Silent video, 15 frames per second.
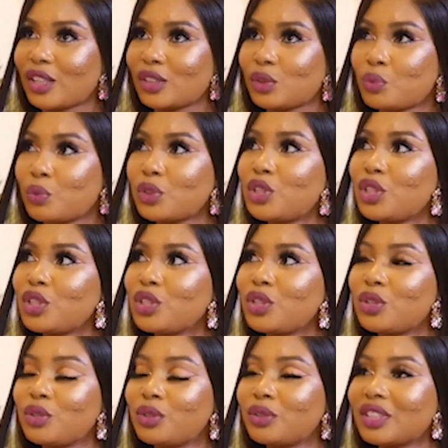out, what do
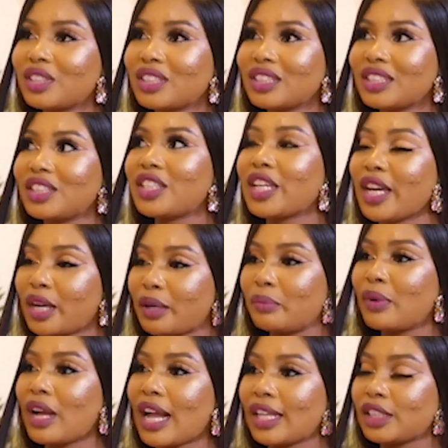you
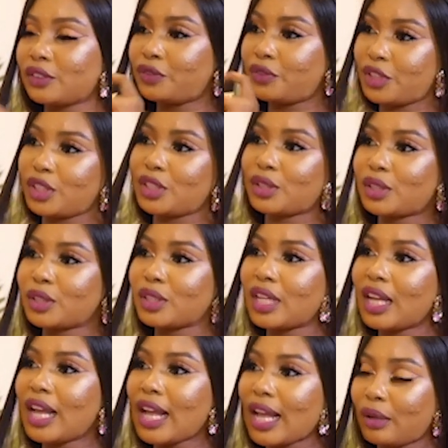term as physical
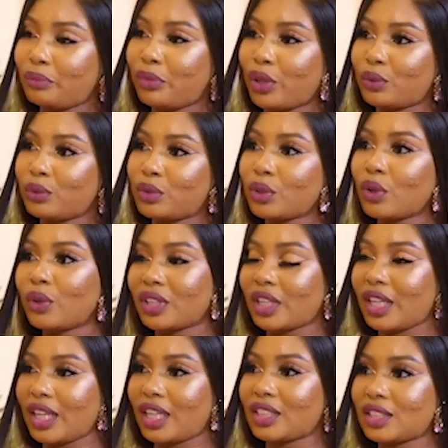abuse on
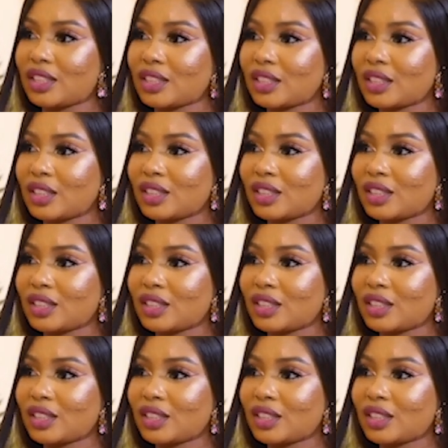kids?